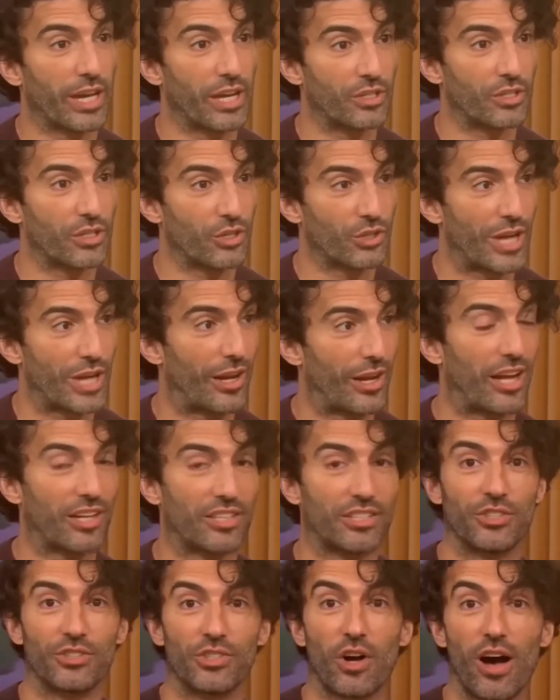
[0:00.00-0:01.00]
and Justin
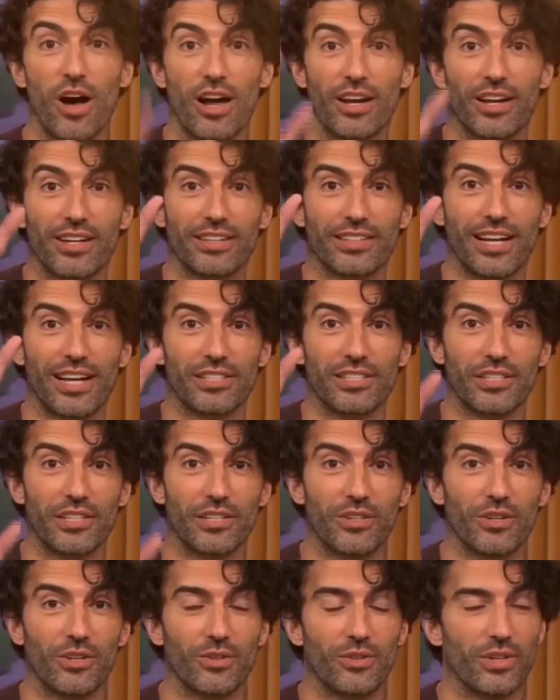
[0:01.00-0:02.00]
Baldoni.
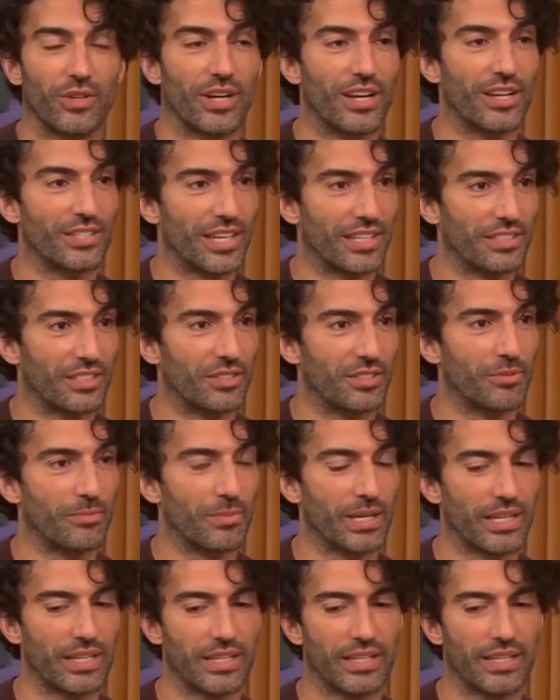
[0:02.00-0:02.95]
Some insiders claim